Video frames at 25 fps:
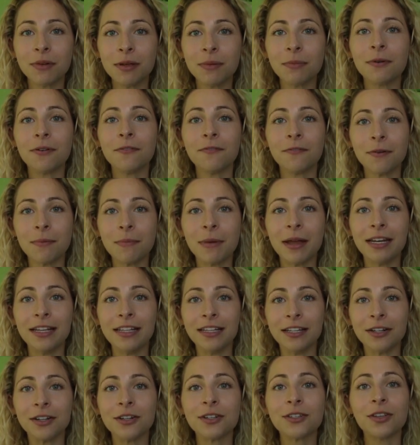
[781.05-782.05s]
people for
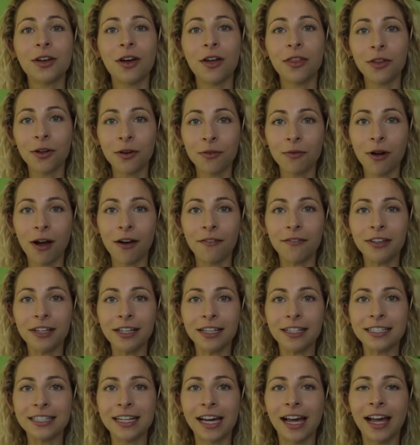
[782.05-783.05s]
many years on their raw
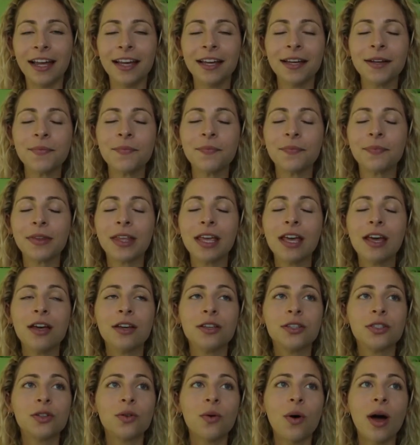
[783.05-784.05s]
vegan diet.
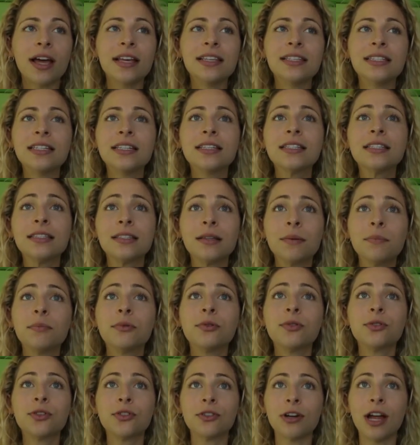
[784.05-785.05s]
So I see a
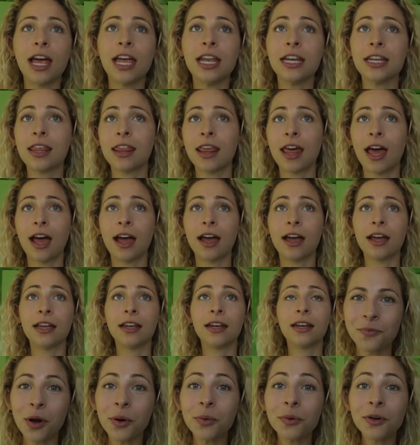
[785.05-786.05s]
simple trend
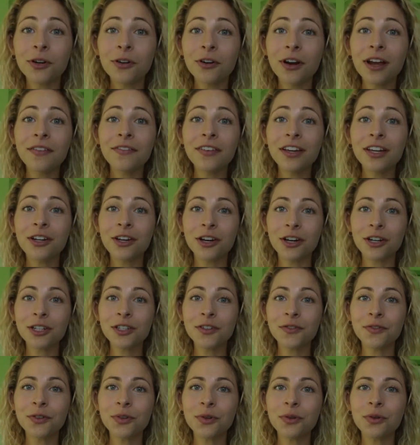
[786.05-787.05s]
that when we're craving
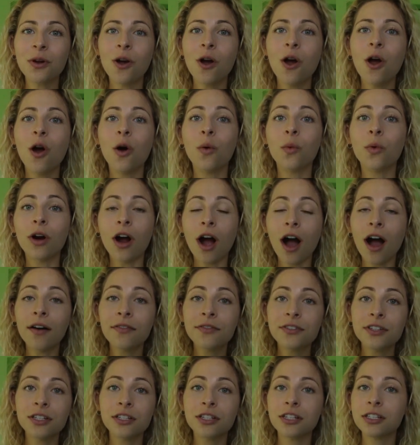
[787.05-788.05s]
cooked food, we're
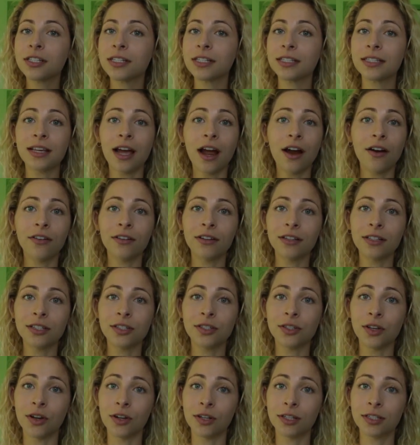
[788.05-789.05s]
often just desiring
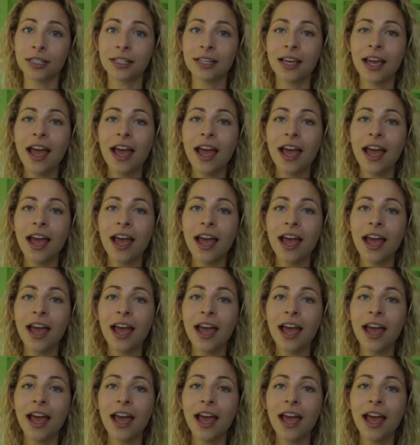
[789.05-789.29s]
salt.